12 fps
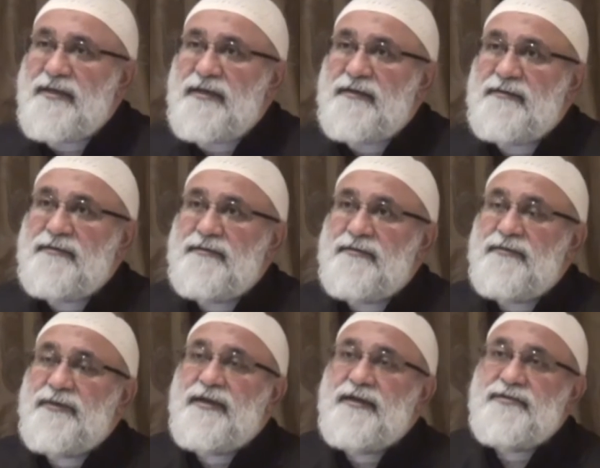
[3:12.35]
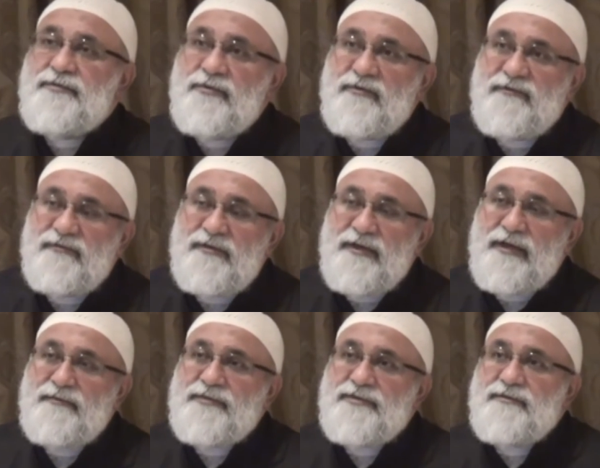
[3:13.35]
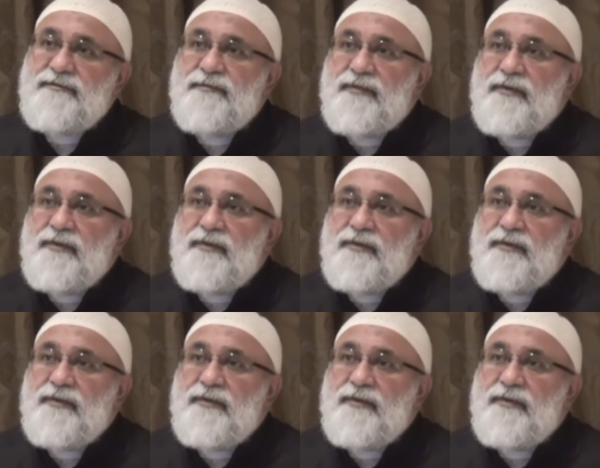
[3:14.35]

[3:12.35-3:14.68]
are, what are His beautiful names,